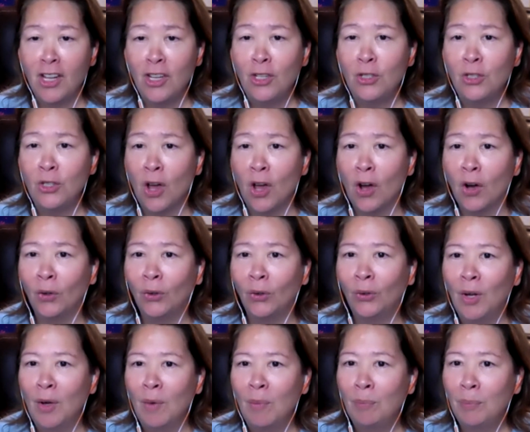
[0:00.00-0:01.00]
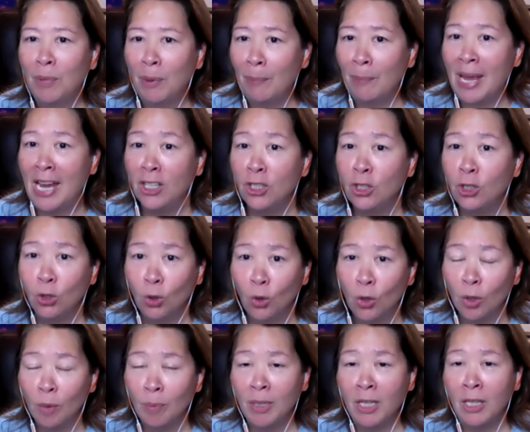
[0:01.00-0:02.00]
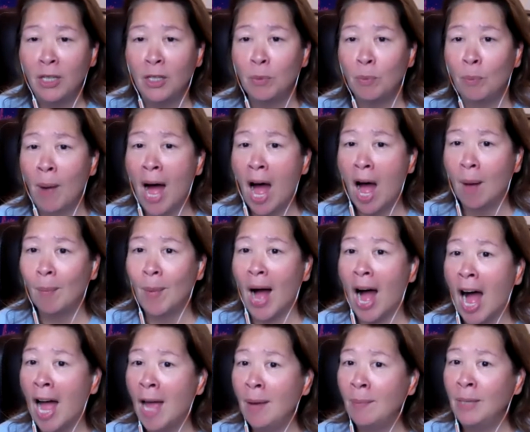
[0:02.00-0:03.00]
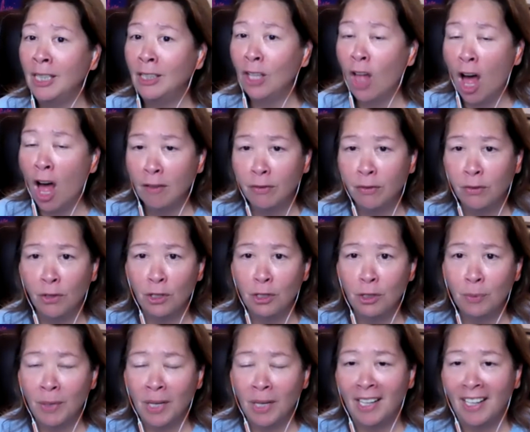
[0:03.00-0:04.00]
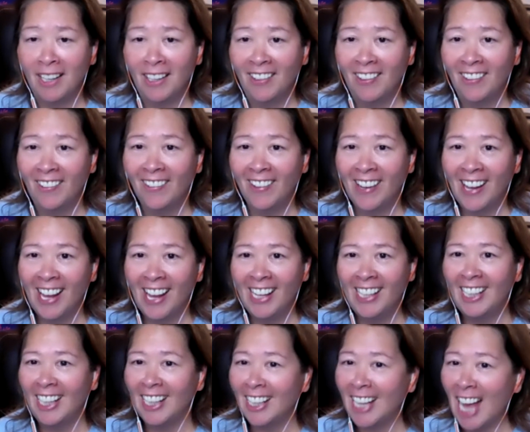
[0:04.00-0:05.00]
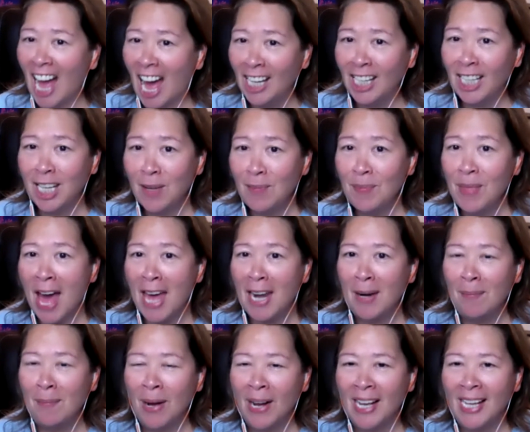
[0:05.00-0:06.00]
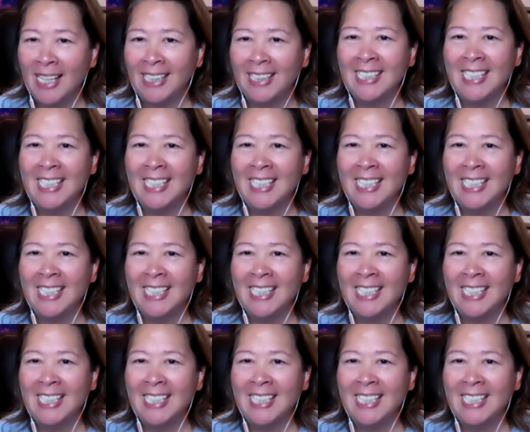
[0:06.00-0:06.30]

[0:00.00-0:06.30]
So but make mm-hmm. sure because mom, I'm in law enforcement. Okay. Yeah, you got to exactly. keep that in mind.